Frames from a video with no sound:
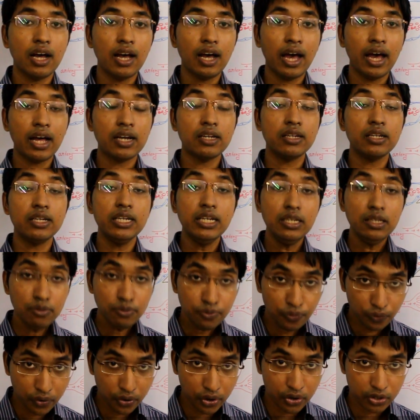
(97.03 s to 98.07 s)
An
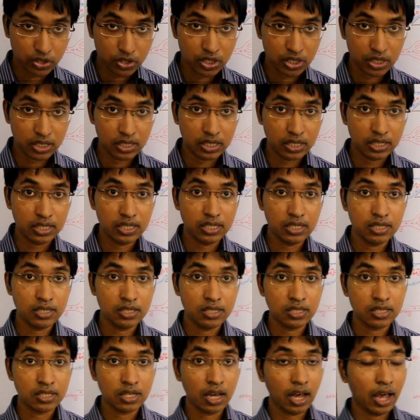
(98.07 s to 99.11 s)
infarct
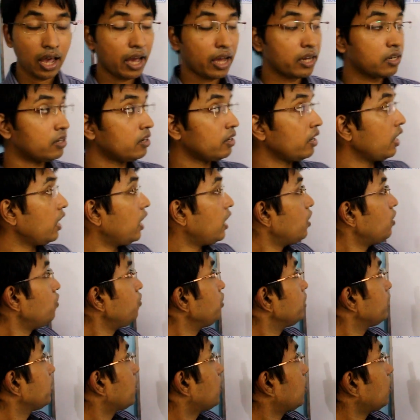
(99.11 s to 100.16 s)
is an
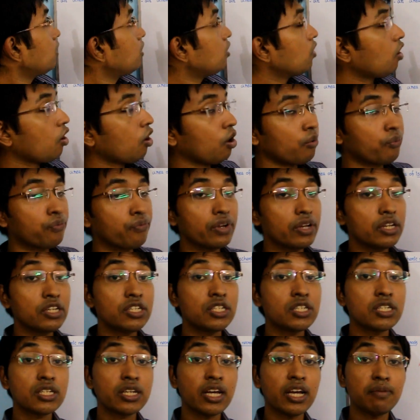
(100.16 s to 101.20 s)
area of
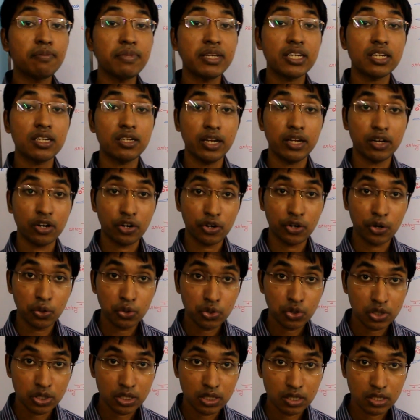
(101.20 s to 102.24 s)
ischemic
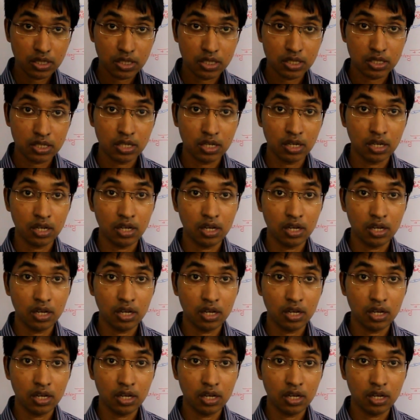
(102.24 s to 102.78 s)
necrosis